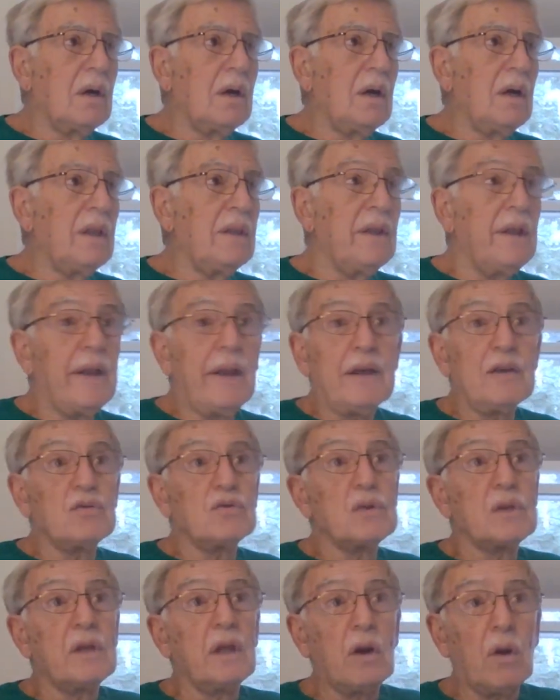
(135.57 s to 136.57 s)
And then as
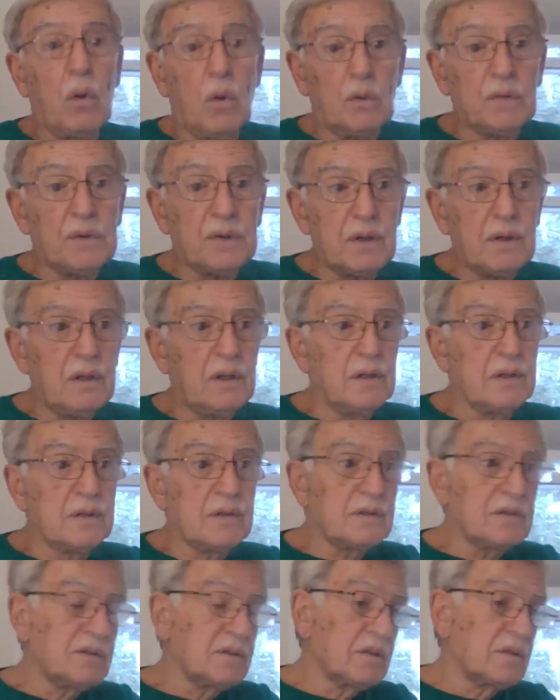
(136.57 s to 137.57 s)
you get older,
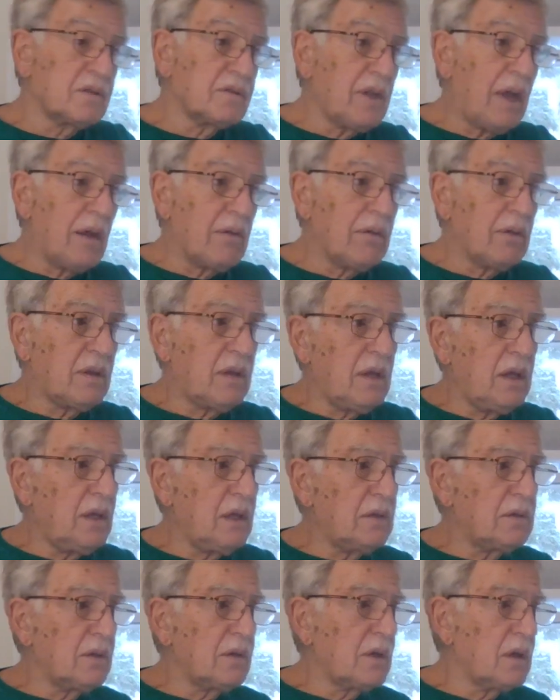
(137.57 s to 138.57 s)
it's just
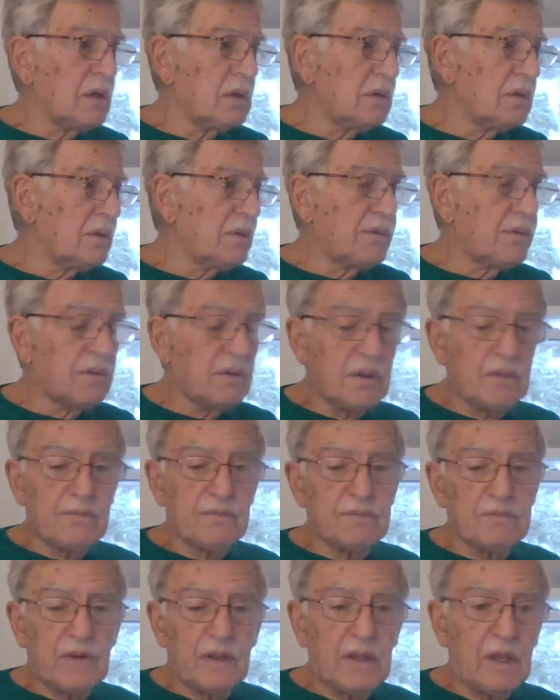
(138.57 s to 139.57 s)
guaranteed you're going to just
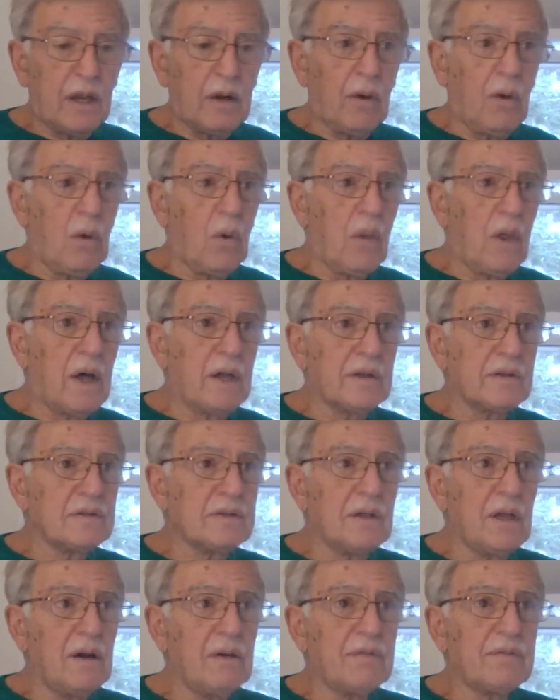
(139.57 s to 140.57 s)
forget a whole lot of
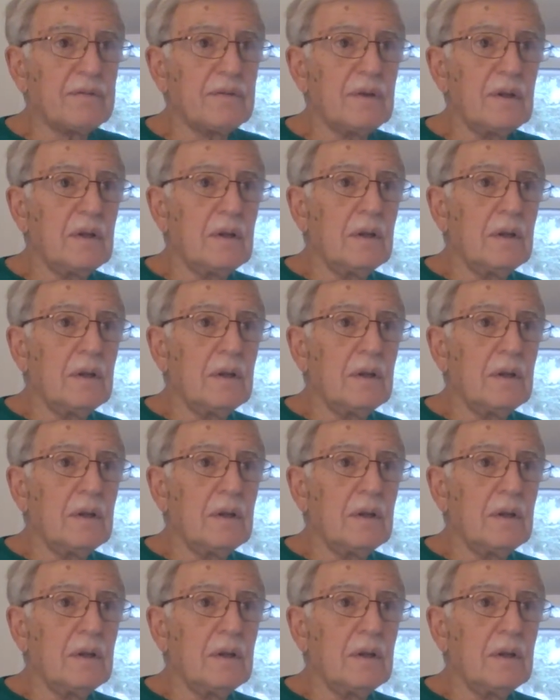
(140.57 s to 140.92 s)
stuff.